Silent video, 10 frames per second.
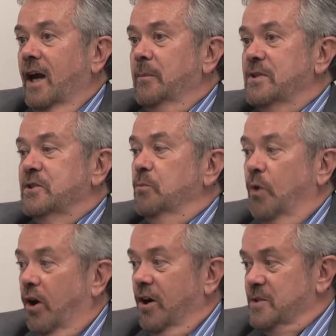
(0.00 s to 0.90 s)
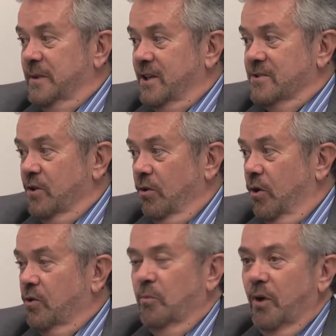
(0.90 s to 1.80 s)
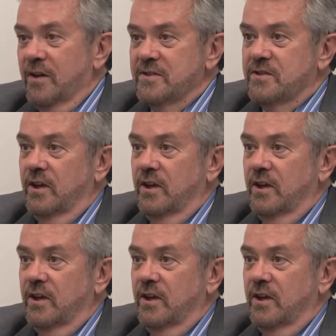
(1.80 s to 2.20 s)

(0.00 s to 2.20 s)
I mentioned Mars because they're local. Mars has